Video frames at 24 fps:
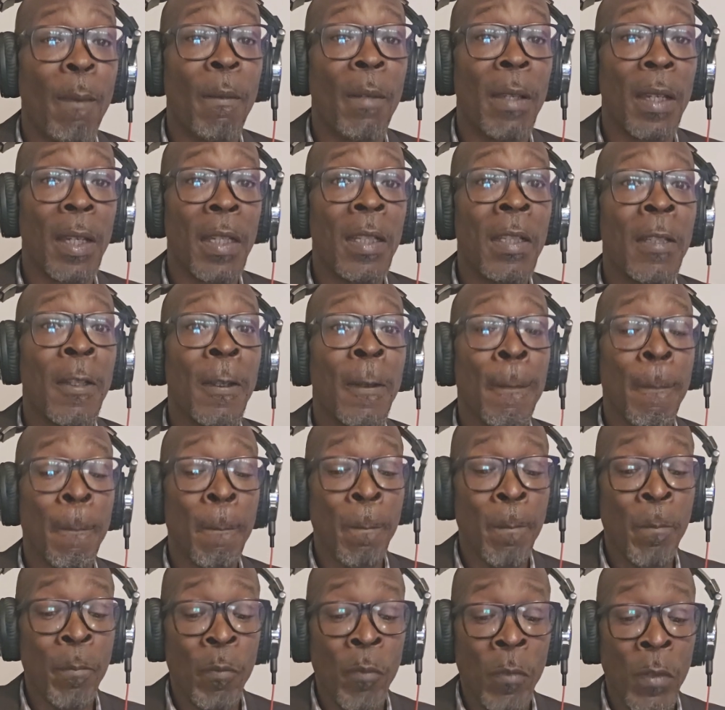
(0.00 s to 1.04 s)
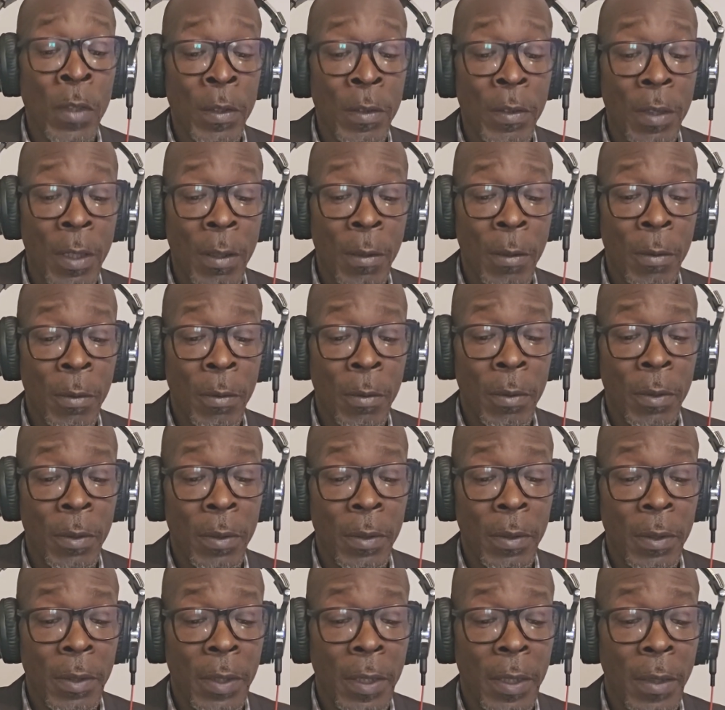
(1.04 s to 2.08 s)
Okay, so
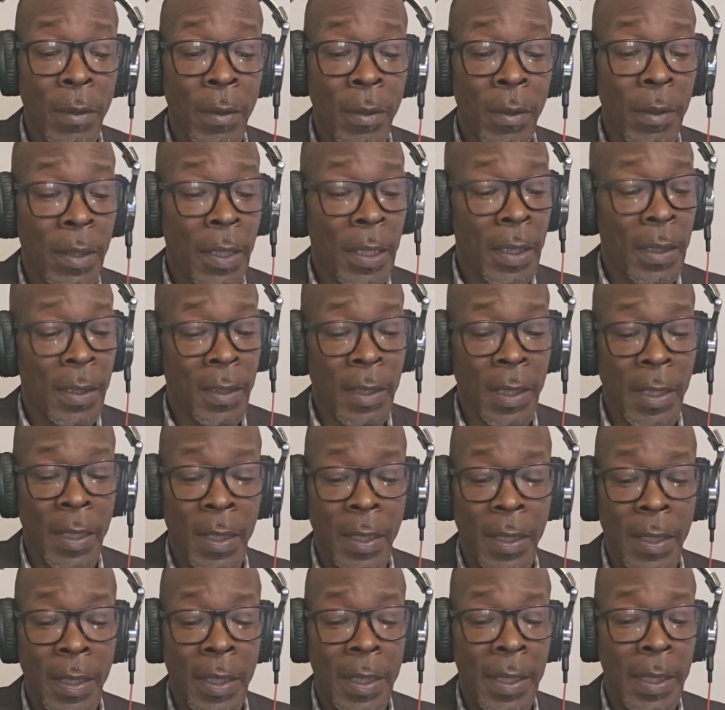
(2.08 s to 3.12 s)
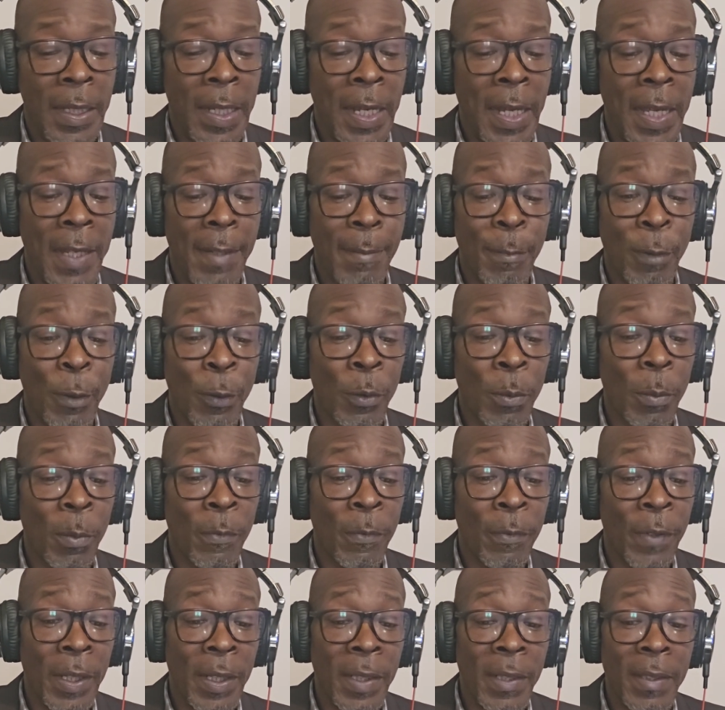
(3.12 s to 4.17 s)
like I said, it has multiple
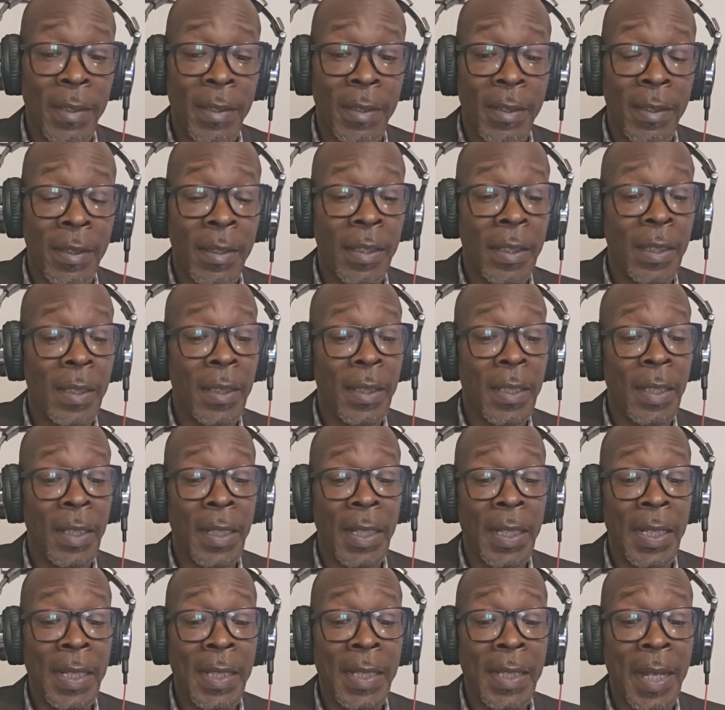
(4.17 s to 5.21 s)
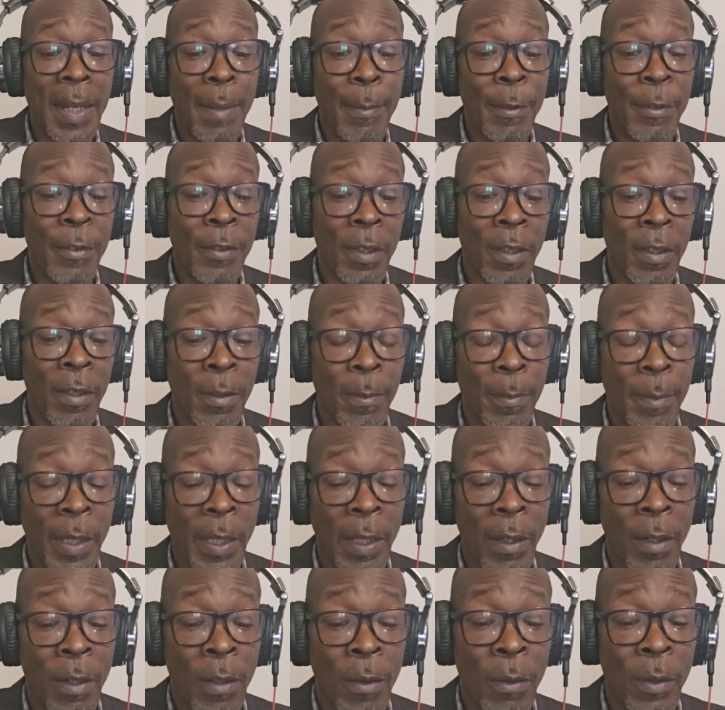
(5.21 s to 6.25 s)
fittings. The lead time is a little
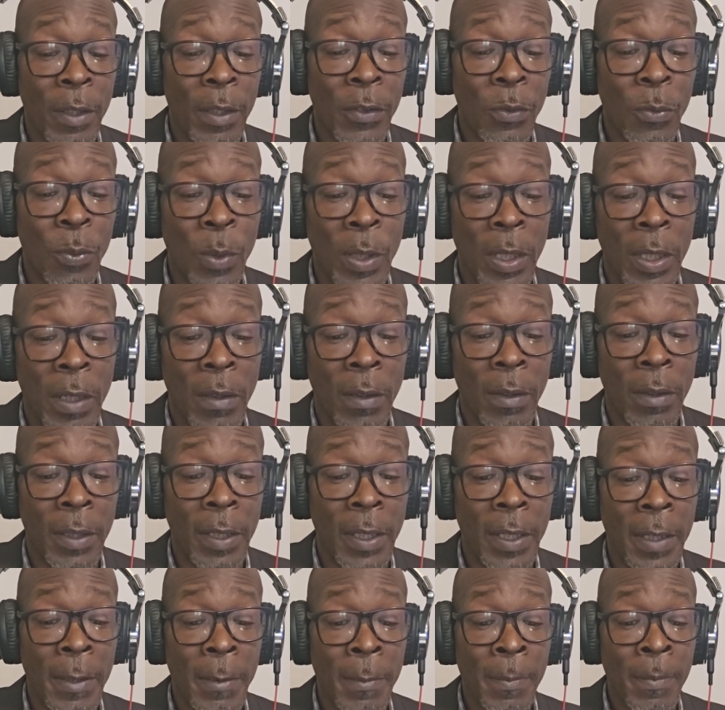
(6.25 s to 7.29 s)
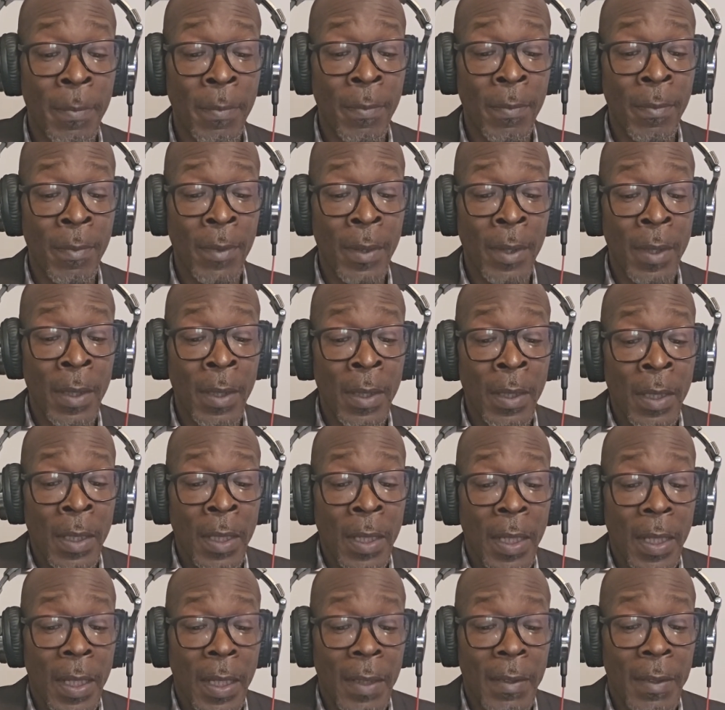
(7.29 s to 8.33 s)
bit longer as well. Okay,
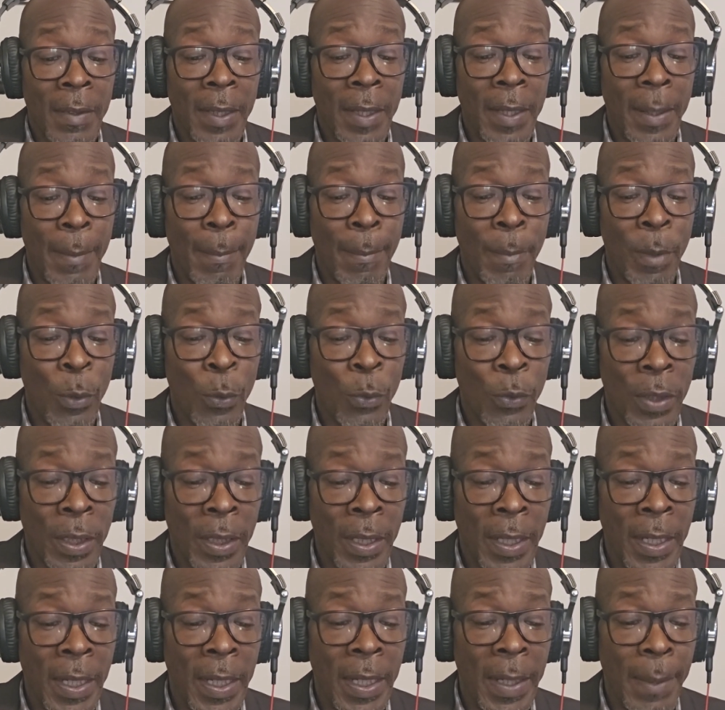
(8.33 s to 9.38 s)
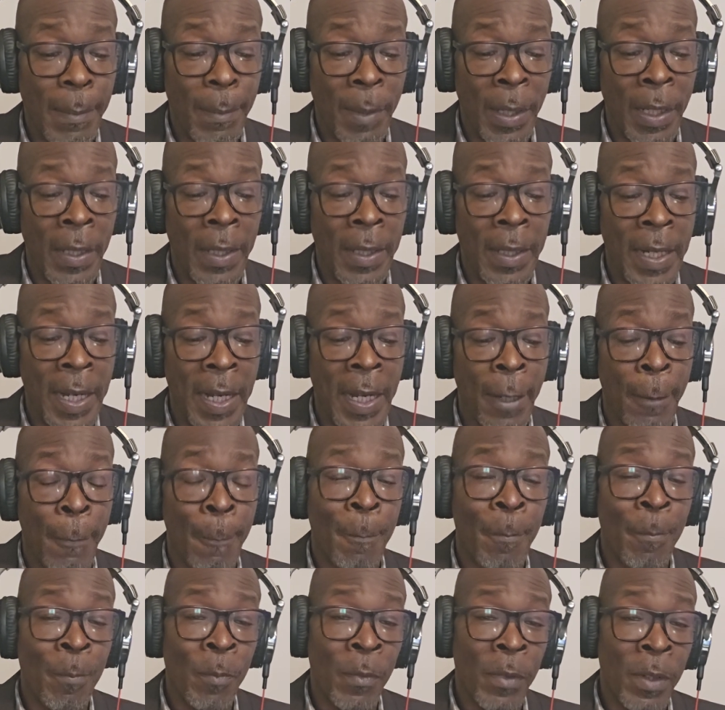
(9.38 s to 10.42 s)
and like I said, they're mostly handmade. Now,
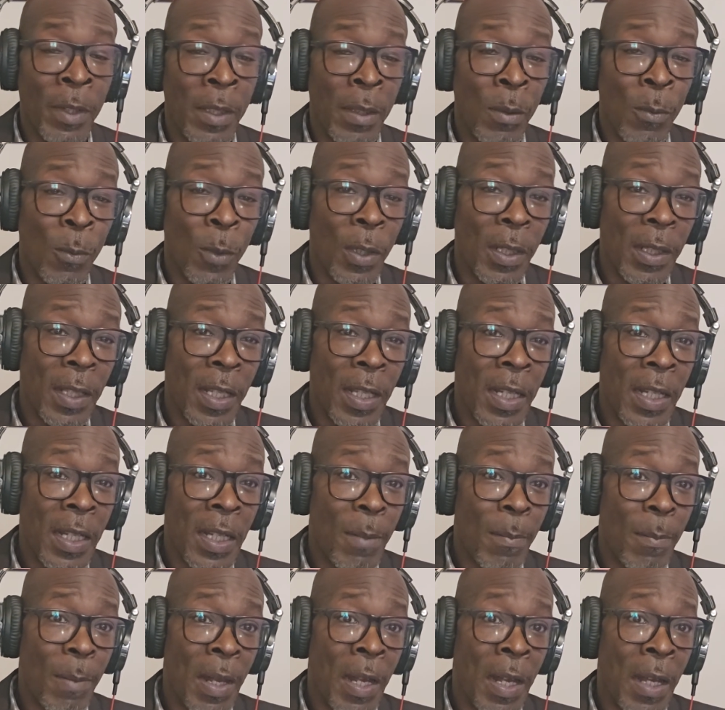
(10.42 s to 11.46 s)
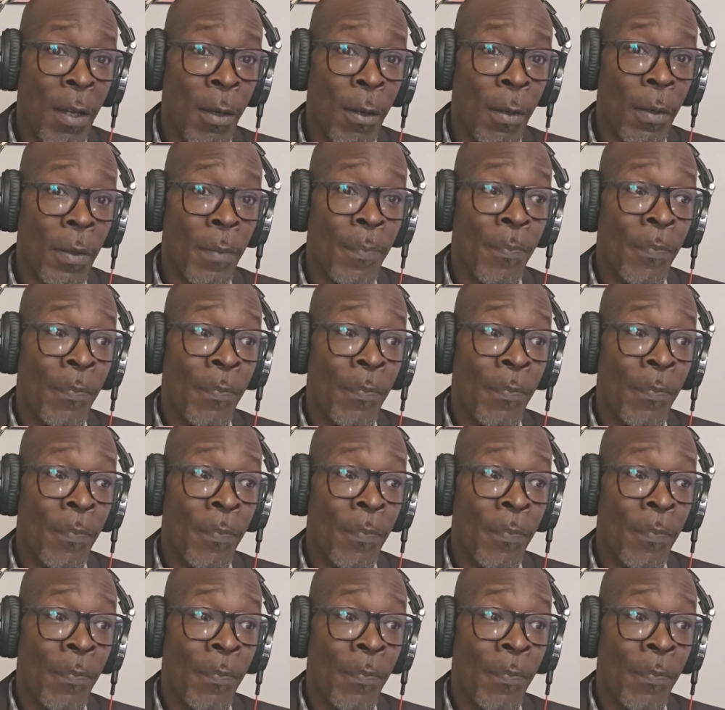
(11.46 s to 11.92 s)
one thing about